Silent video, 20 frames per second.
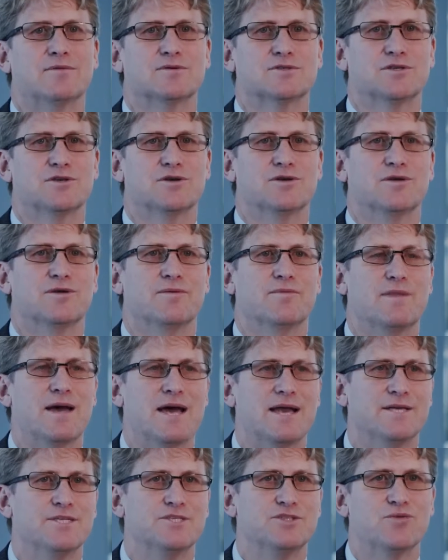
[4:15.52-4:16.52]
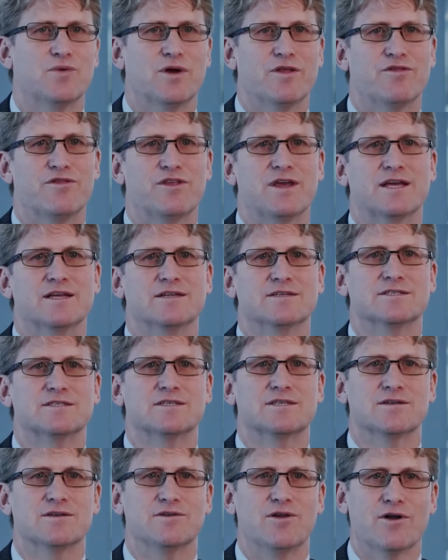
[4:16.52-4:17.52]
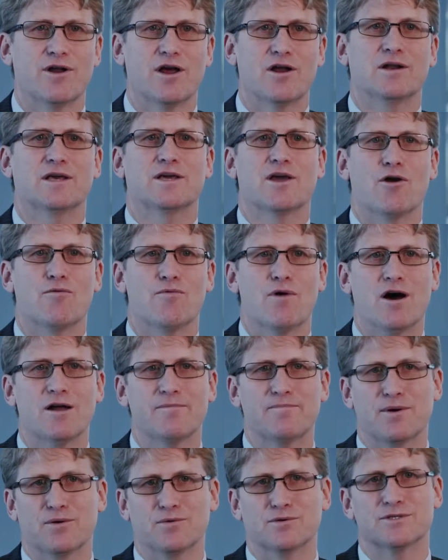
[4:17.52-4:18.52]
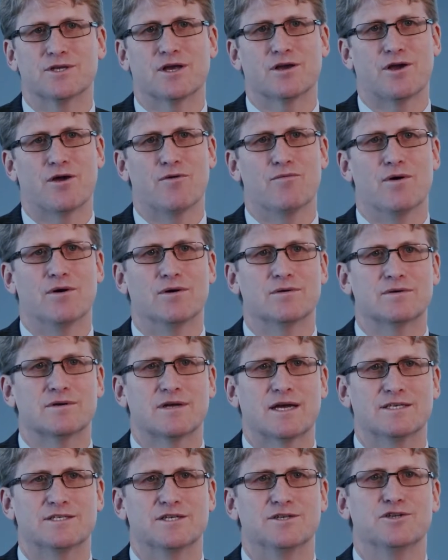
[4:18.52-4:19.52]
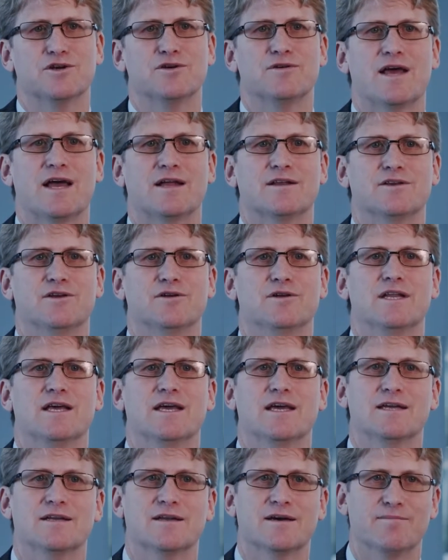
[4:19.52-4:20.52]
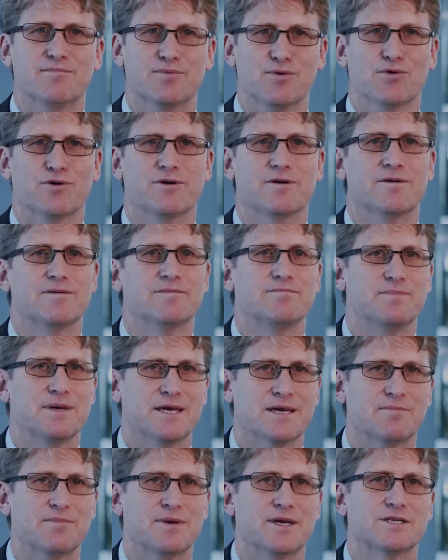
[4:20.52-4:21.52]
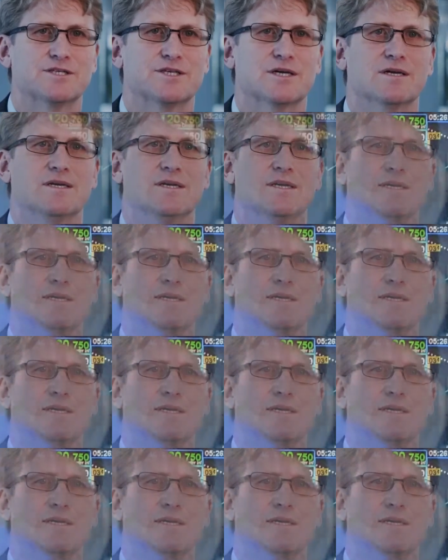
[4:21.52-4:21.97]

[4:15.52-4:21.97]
able to manage when things not only go right but also go wrong. And to do that, you need a broader, bigger picture